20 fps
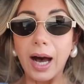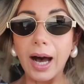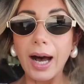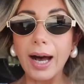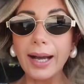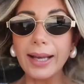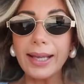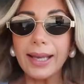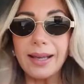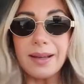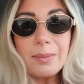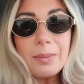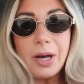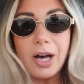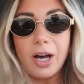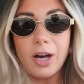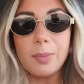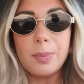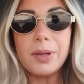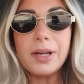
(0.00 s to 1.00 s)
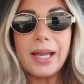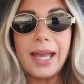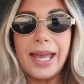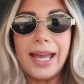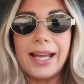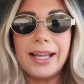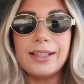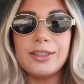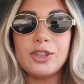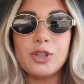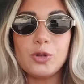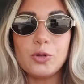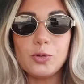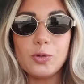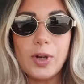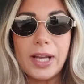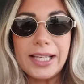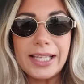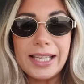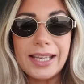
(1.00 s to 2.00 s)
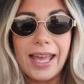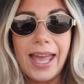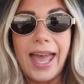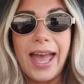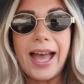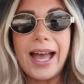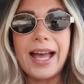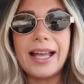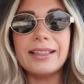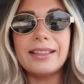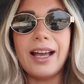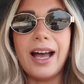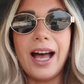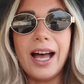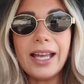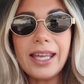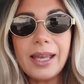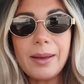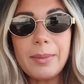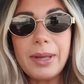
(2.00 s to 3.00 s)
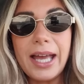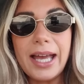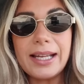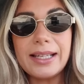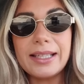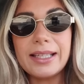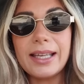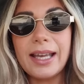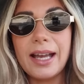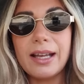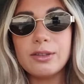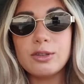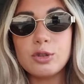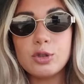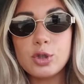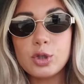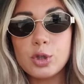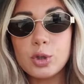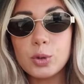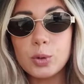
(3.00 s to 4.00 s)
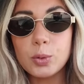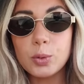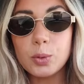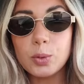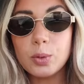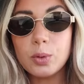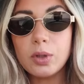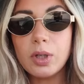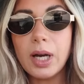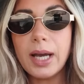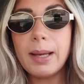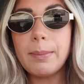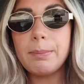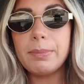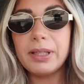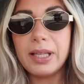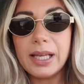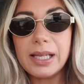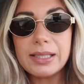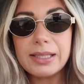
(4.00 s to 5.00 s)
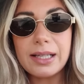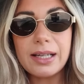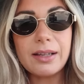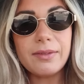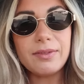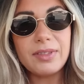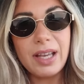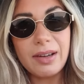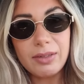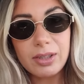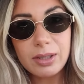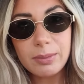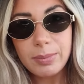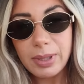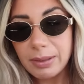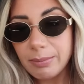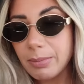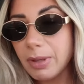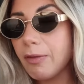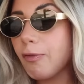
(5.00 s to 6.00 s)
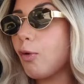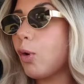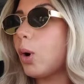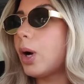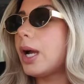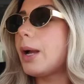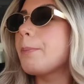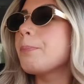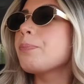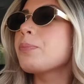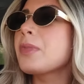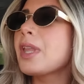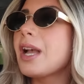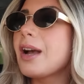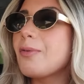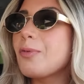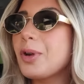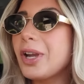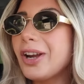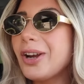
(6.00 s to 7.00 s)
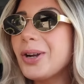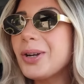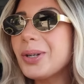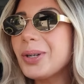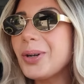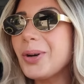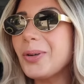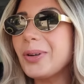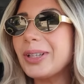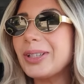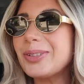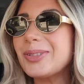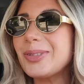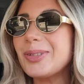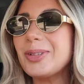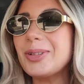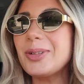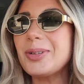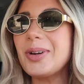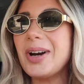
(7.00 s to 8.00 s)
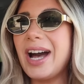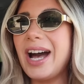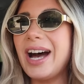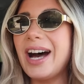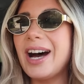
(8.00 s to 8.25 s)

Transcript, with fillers: I am up and ready, and I am heading out to a place that I've never been before. We are going to